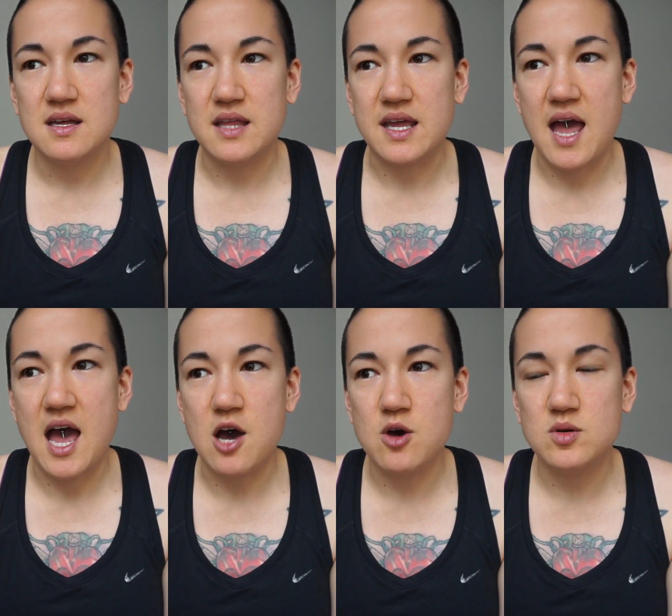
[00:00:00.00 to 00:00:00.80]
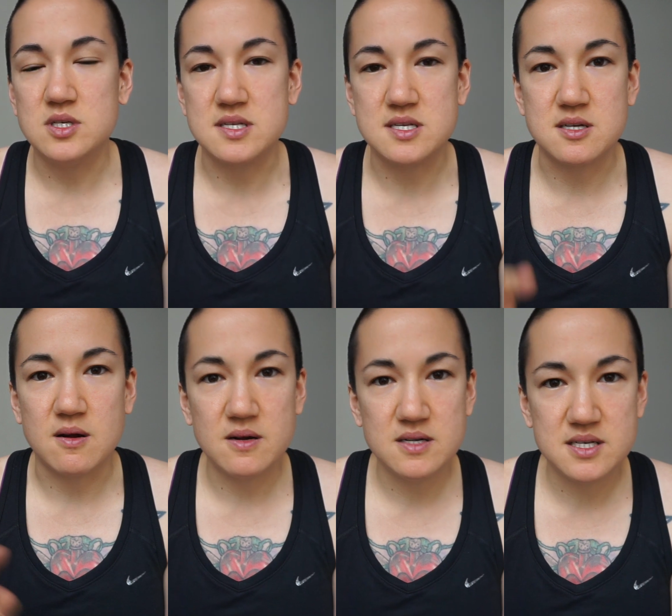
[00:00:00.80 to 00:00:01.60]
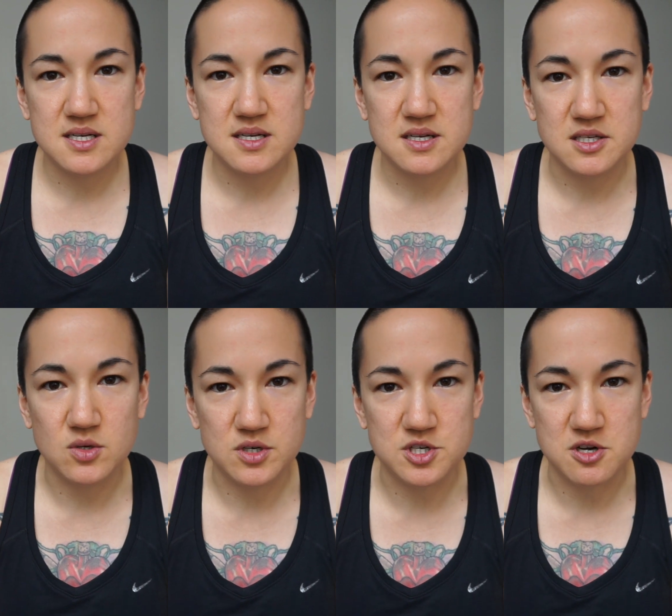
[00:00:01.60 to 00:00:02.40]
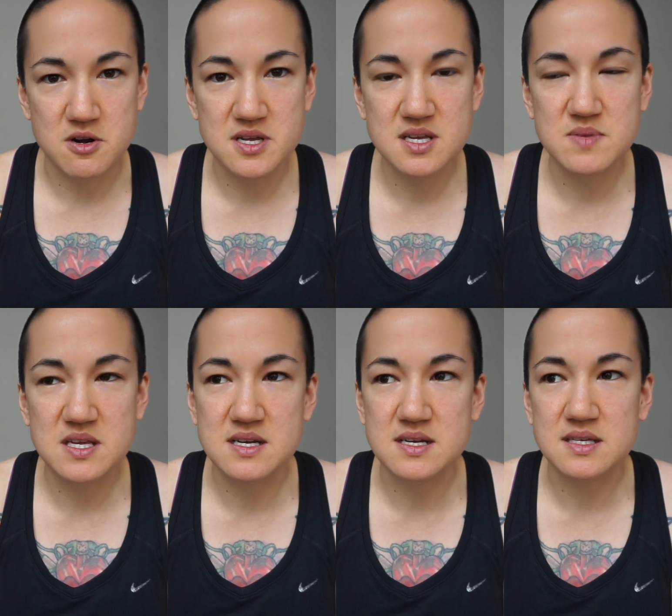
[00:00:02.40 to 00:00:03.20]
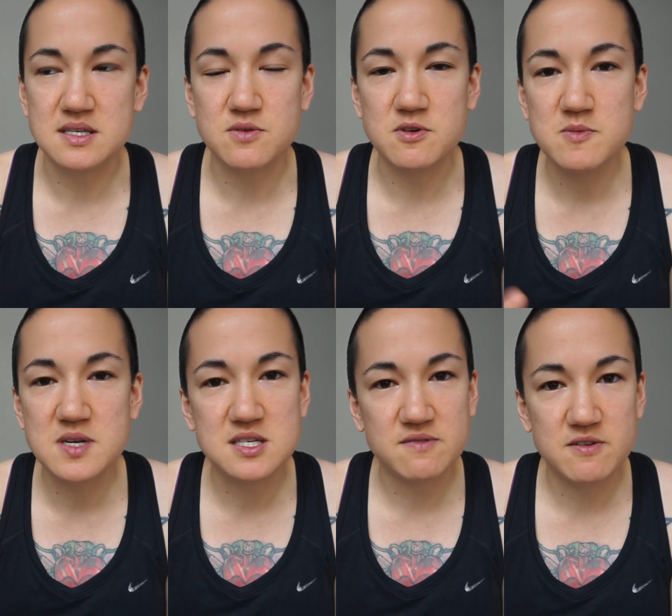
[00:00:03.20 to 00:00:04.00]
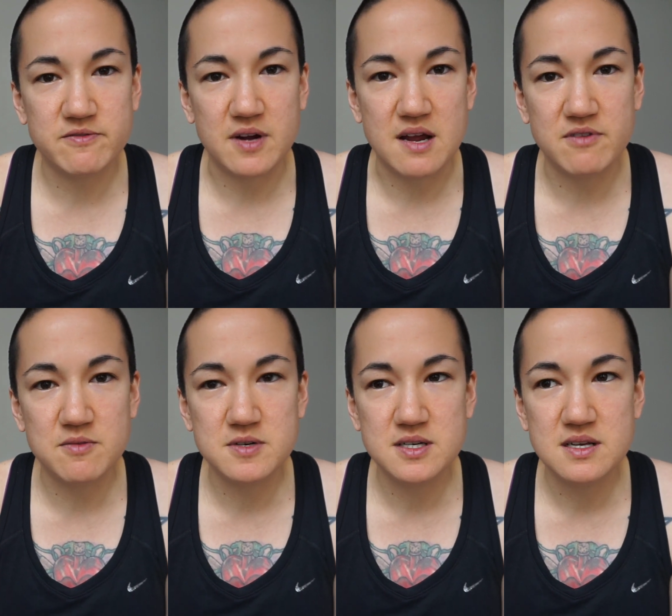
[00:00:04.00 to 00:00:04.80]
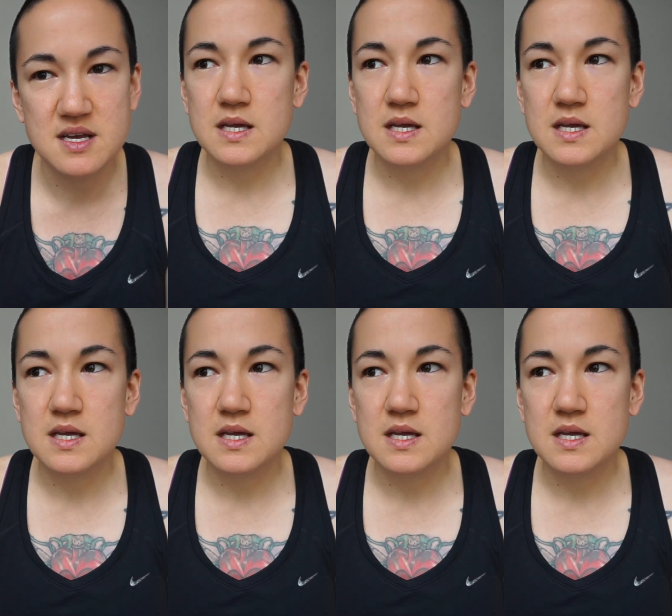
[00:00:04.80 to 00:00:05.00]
like how to start your journey because it's going to be different for everyone.